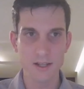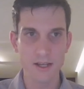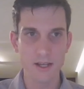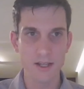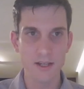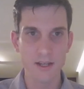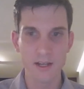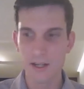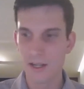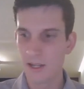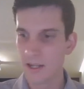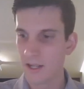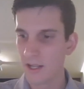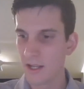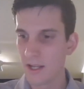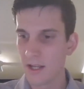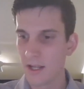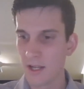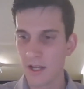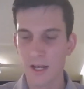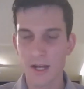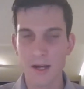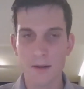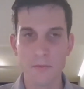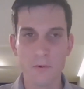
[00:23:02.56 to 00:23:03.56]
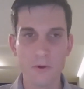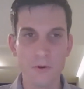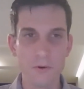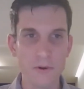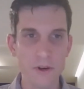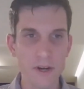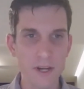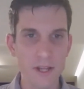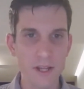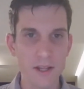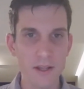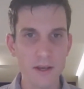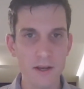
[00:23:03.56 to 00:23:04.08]
that
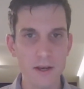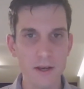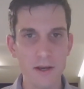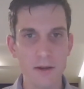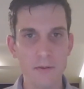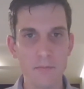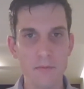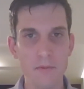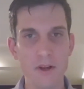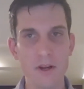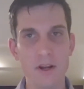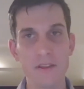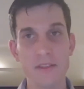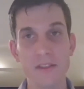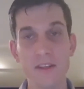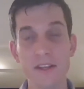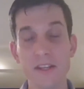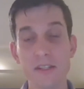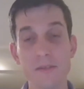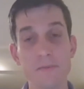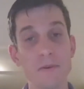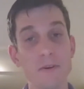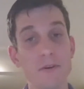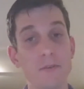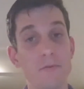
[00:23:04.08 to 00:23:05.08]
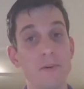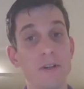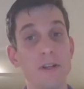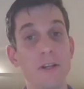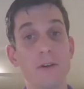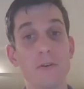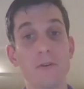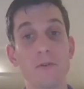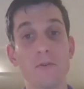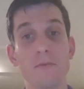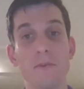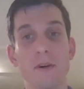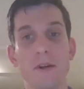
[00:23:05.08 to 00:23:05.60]
already. And I think it's been a really
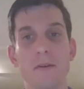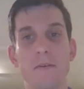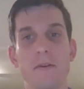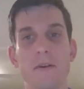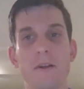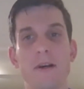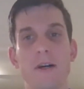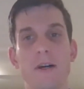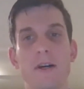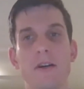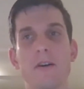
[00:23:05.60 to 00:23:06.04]
good one,